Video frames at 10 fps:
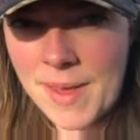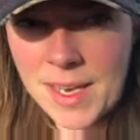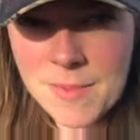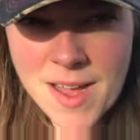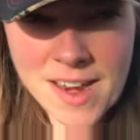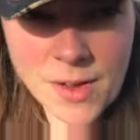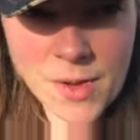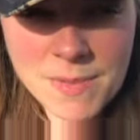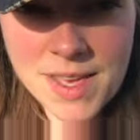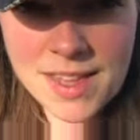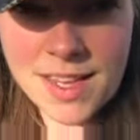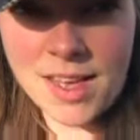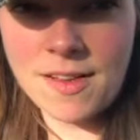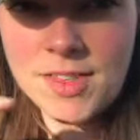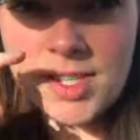antibiotic ointment that you
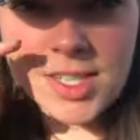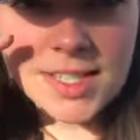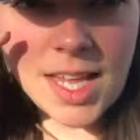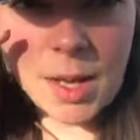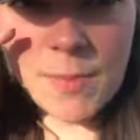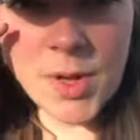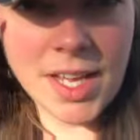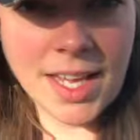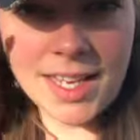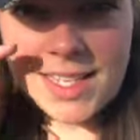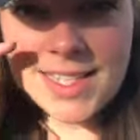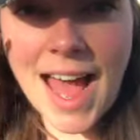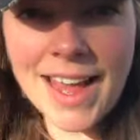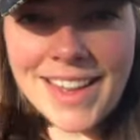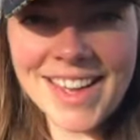have to just like put in his
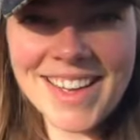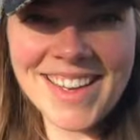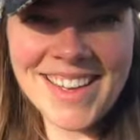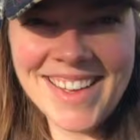eyelid.